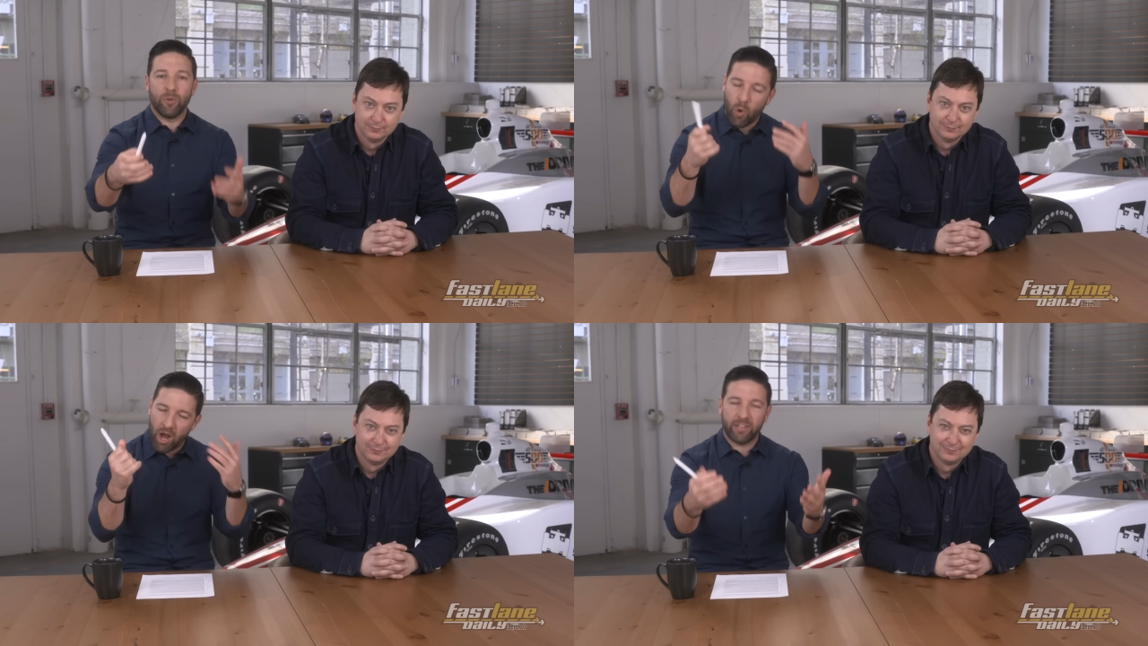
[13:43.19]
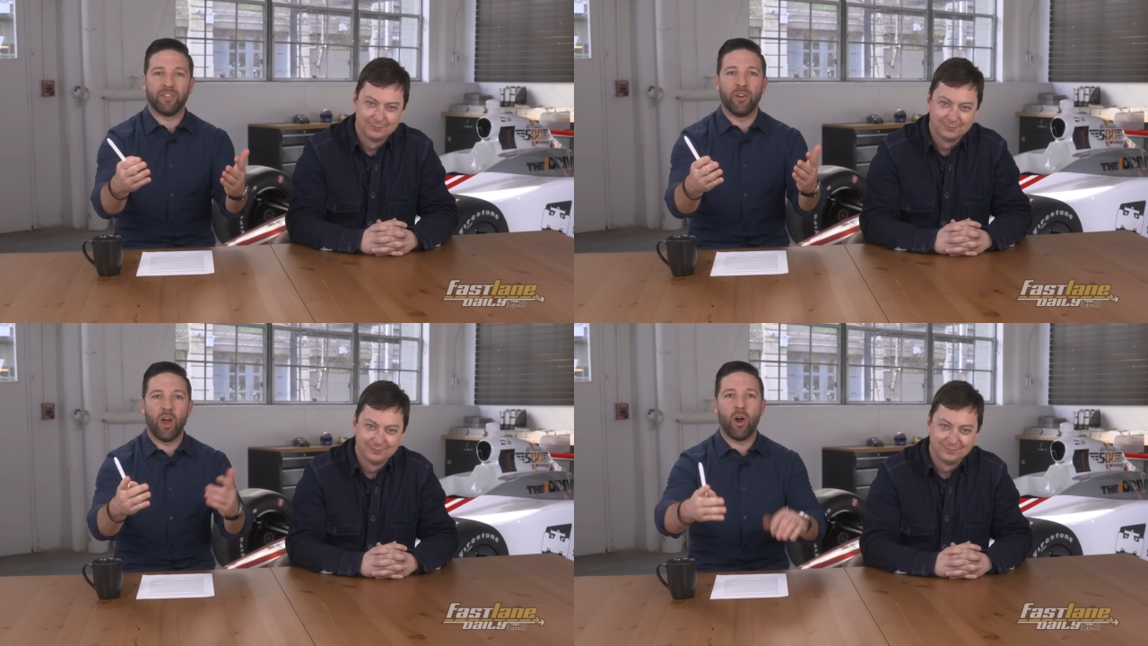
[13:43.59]
Speaker 1: You wanted
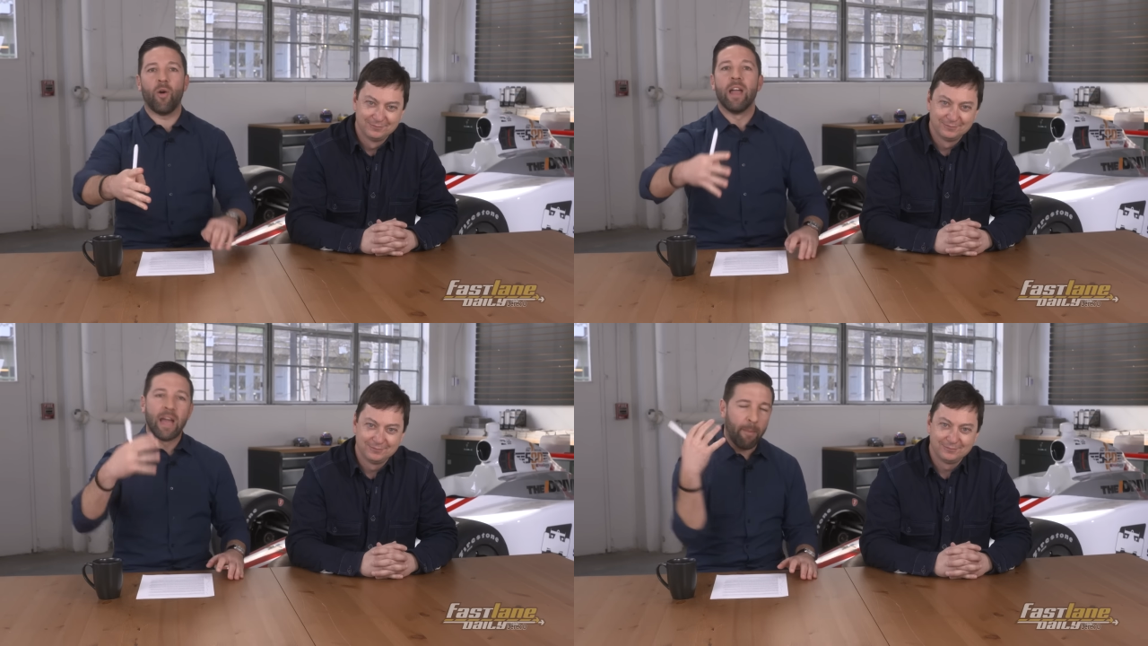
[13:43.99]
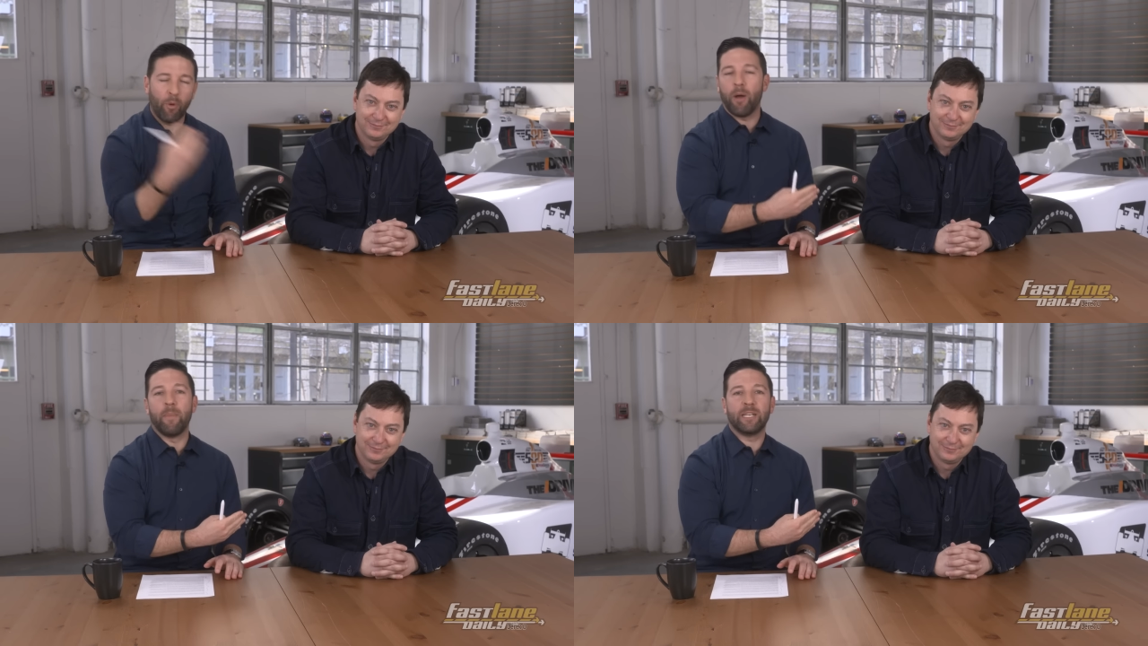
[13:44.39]
to know. I
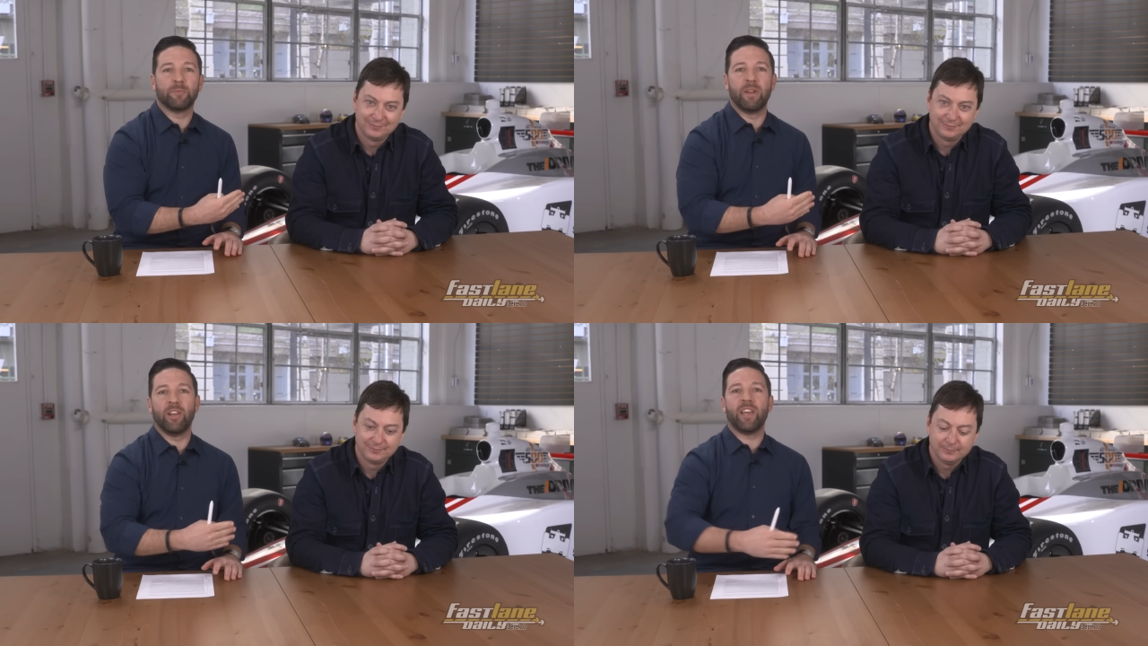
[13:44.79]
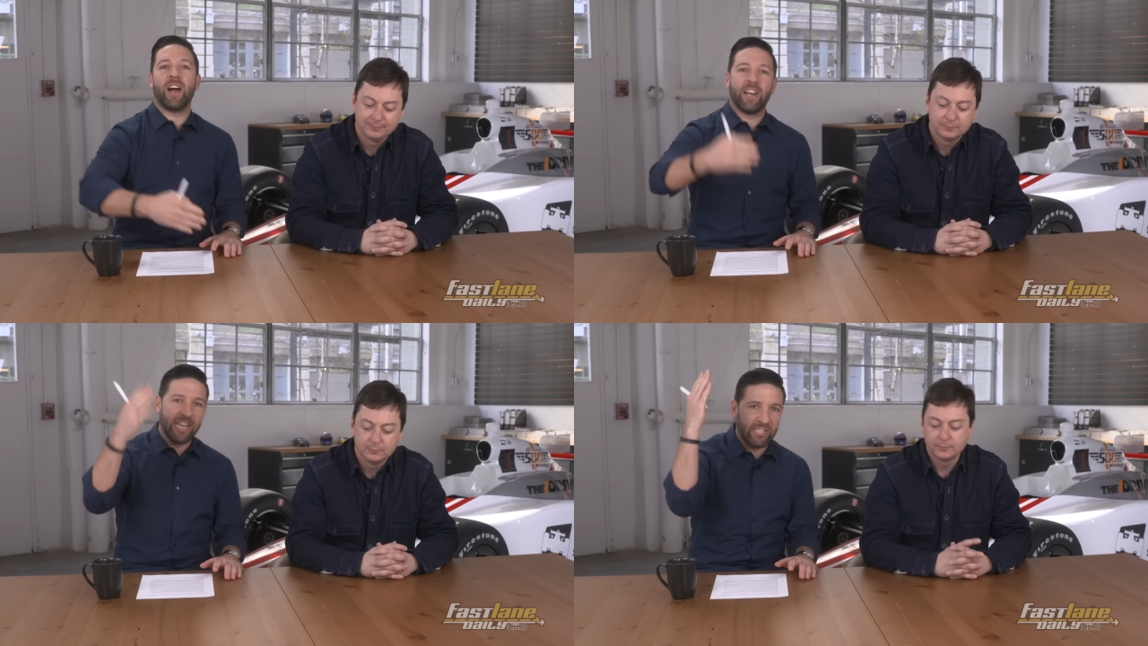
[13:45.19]
brought Mike Spinelli
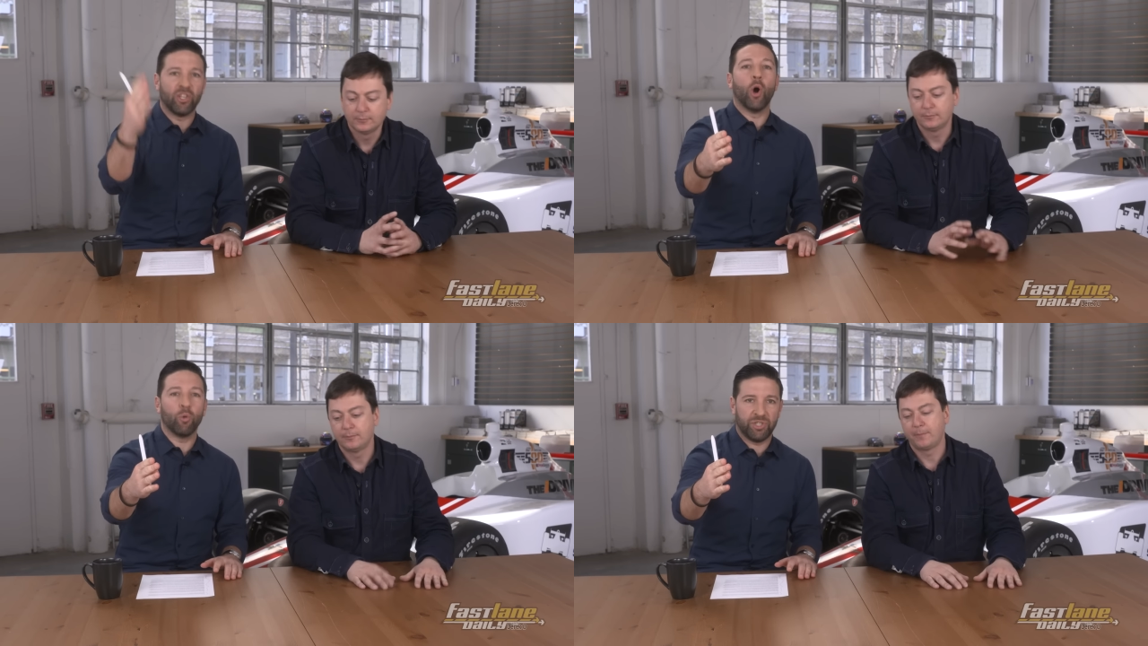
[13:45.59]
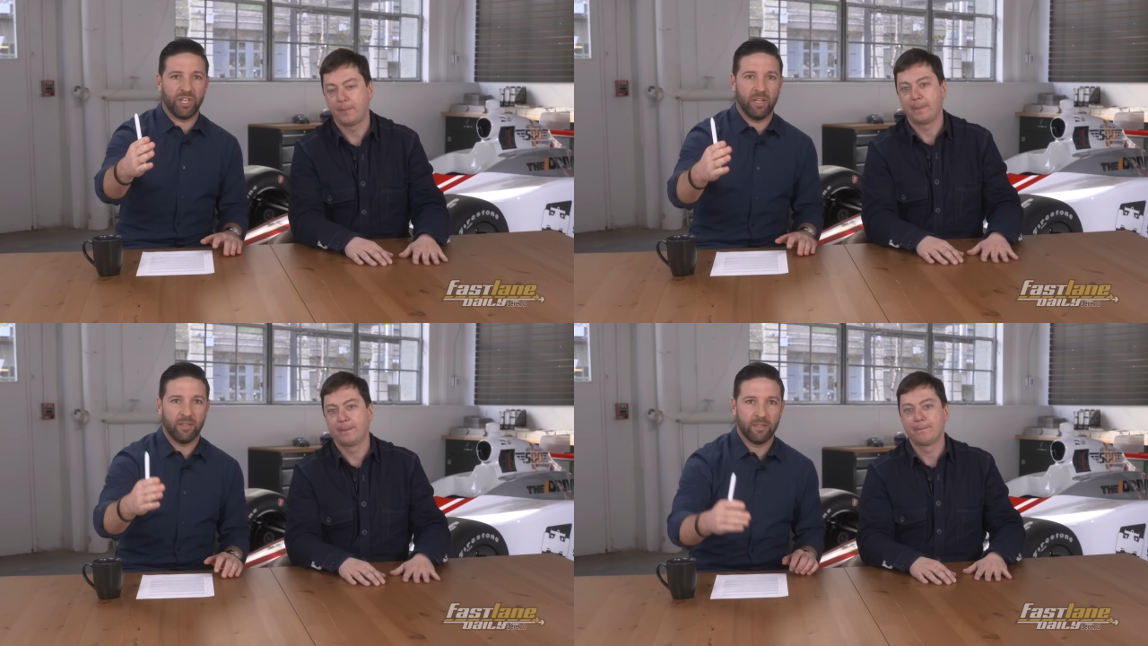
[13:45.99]
on. He told you.